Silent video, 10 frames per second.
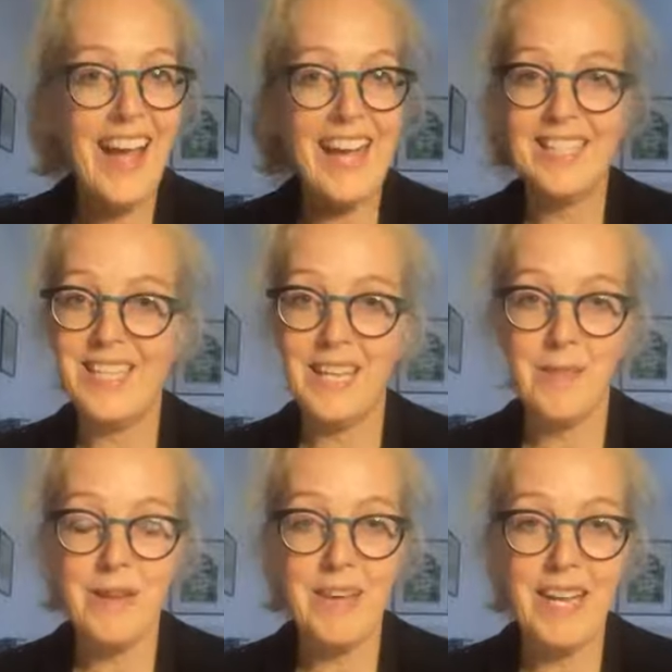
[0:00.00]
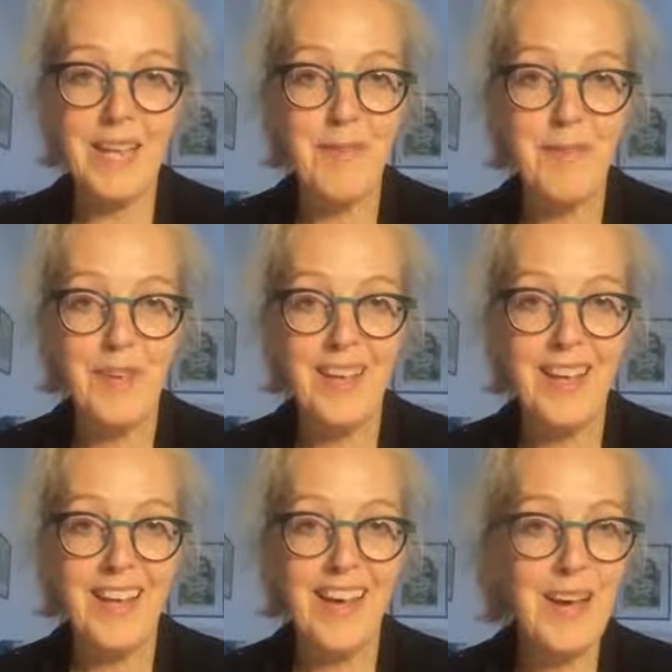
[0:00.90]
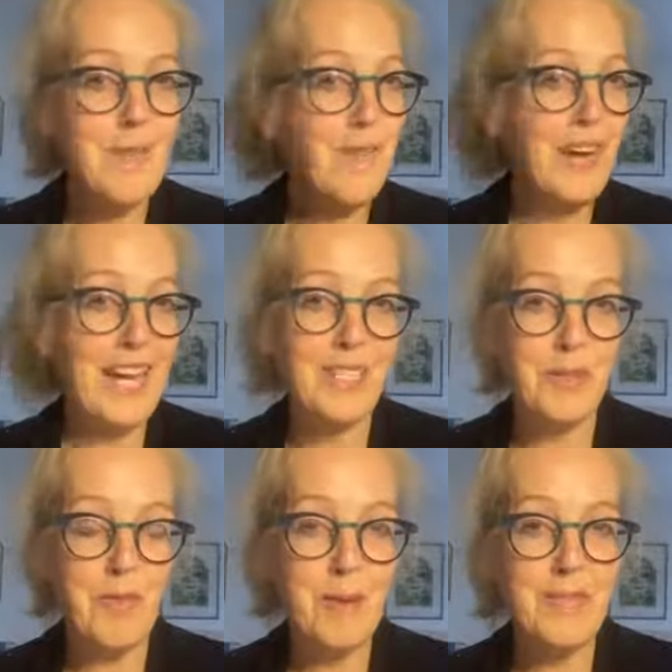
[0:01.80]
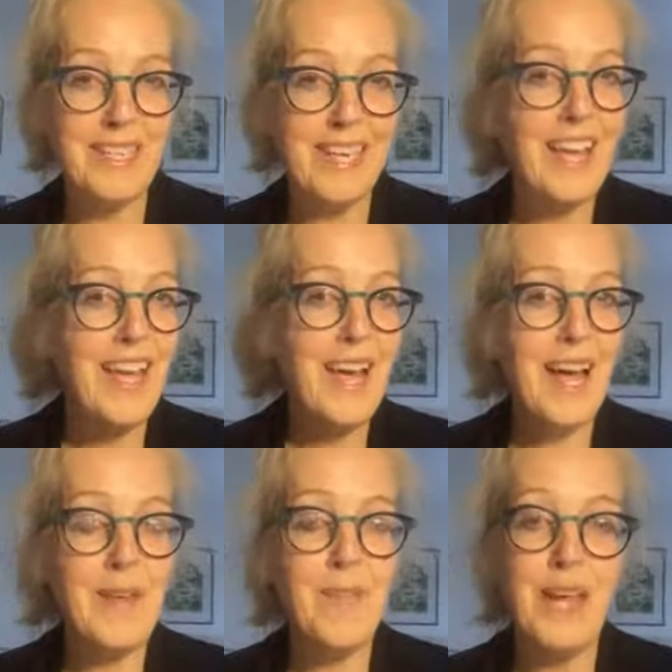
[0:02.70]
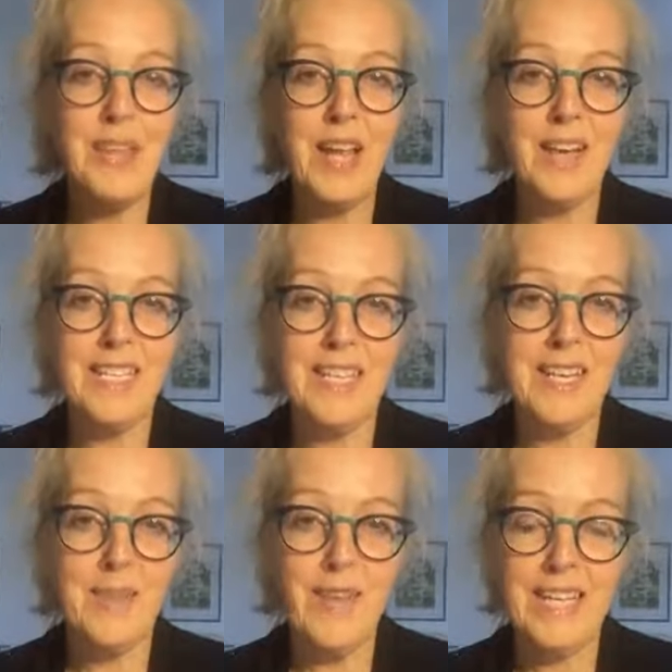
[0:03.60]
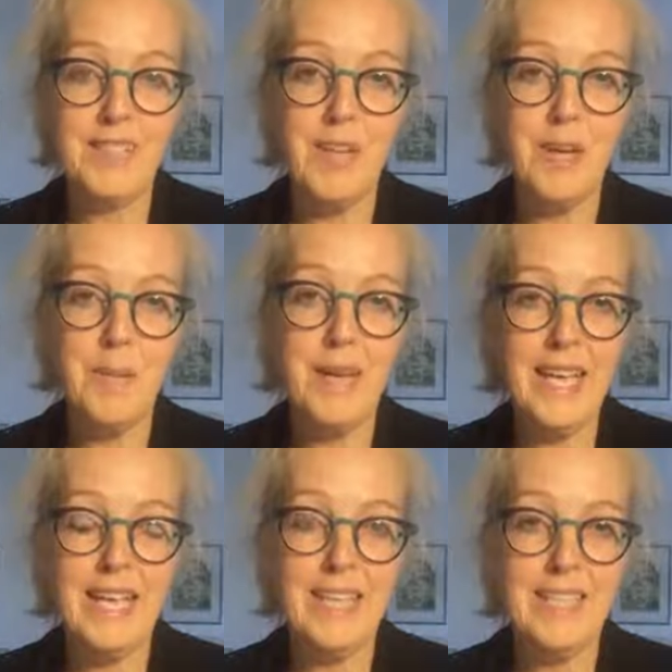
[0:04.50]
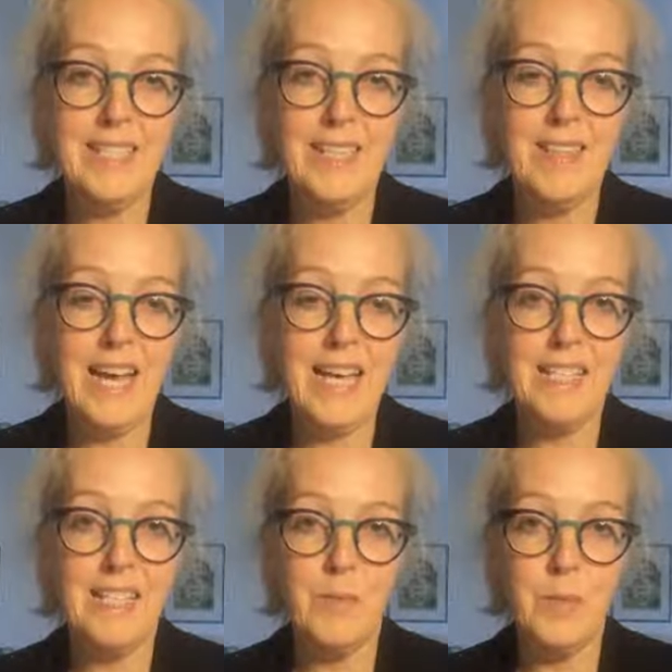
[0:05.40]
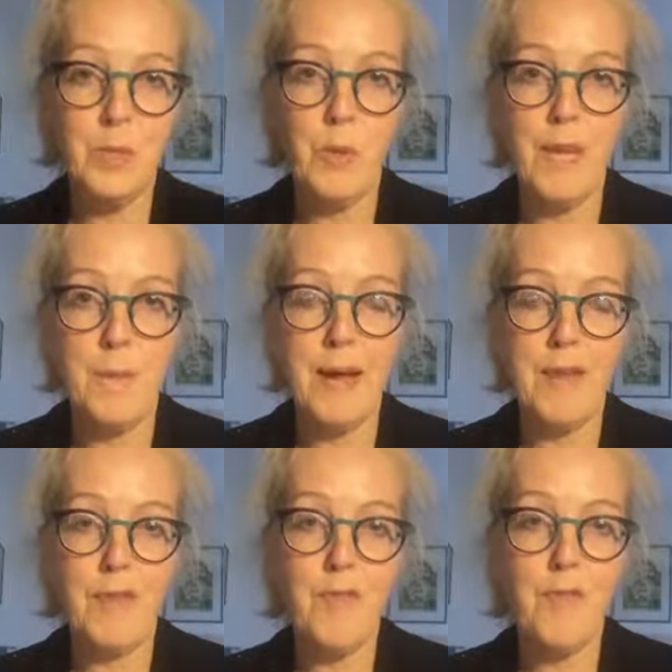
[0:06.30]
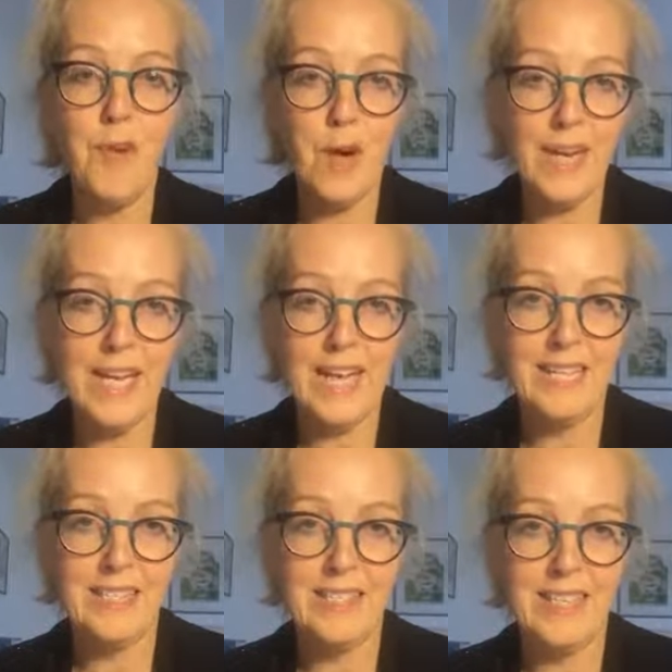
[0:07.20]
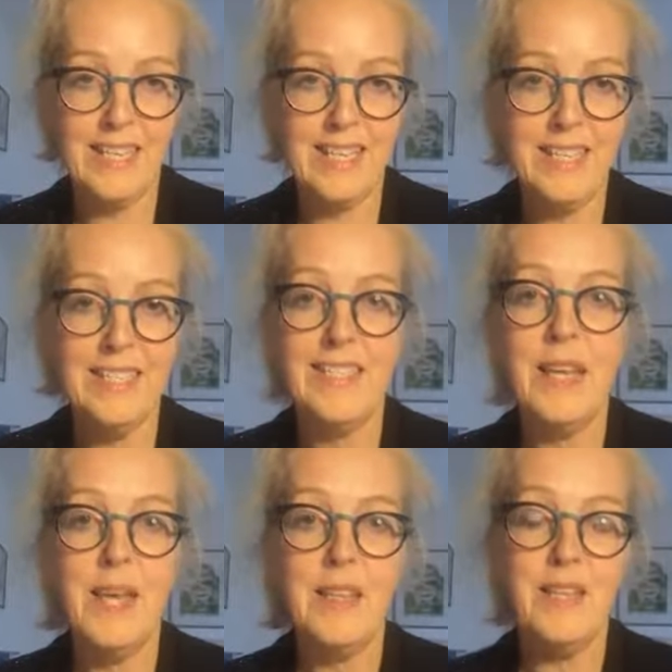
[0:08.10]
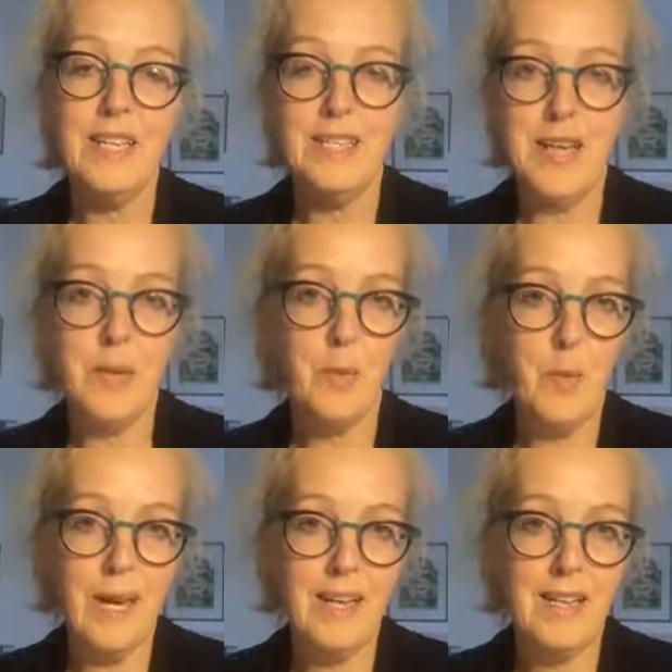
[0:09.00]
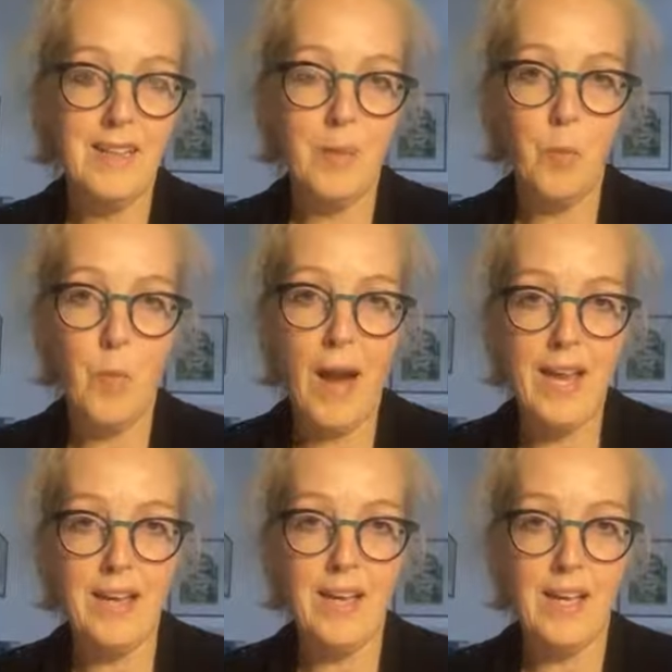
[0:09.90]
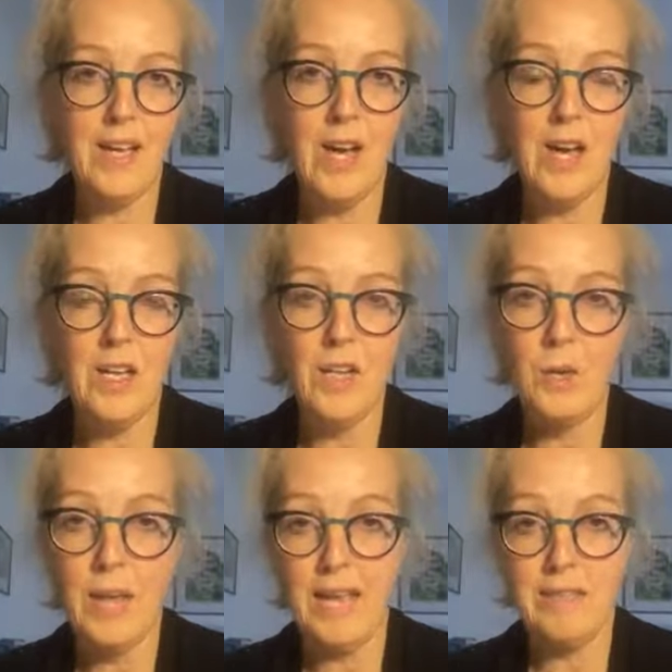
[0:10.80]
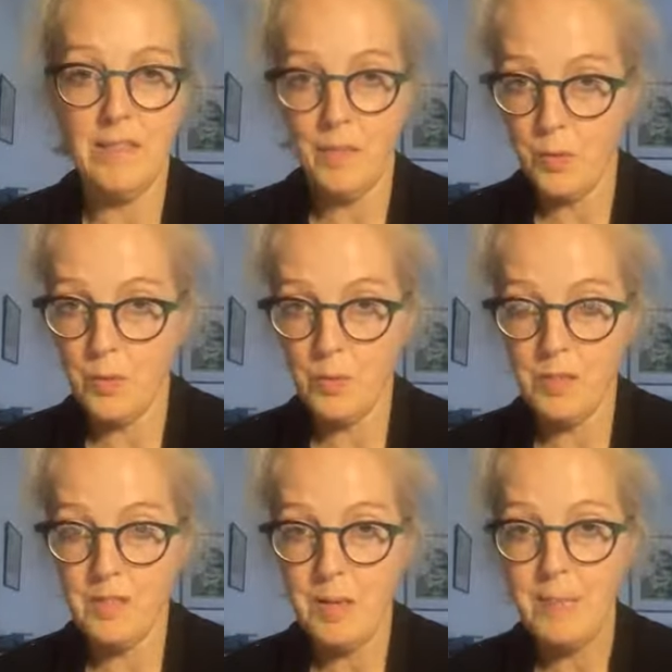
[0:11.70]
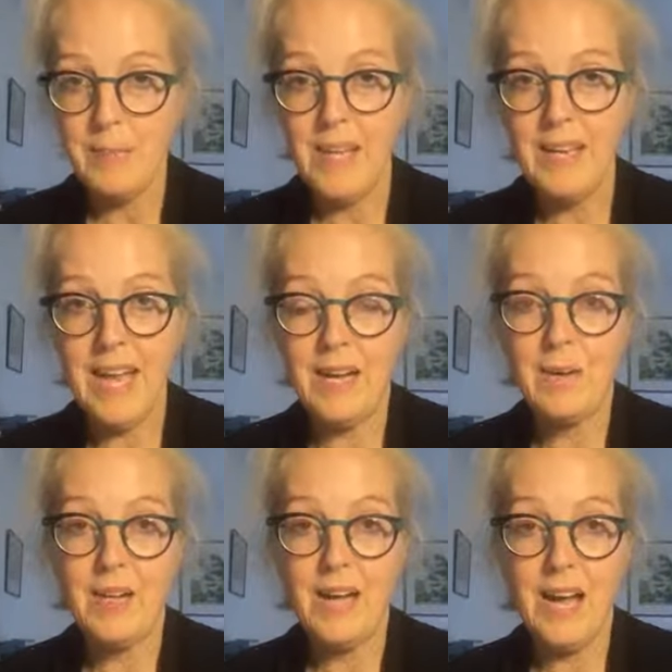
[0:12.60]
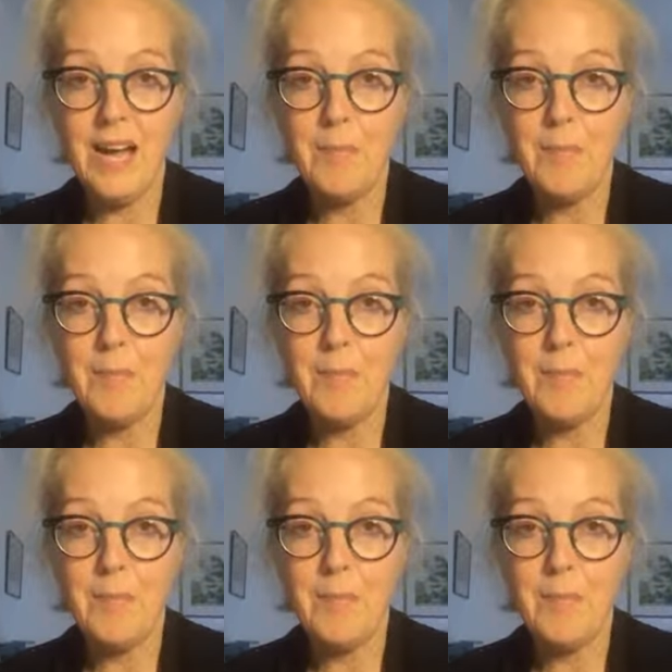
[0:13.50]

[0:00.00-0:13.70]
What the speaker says: ancillary relief, financial remedy, and the idea of that term is that we're talking about the finances that are dealt with when you get divorced. Now,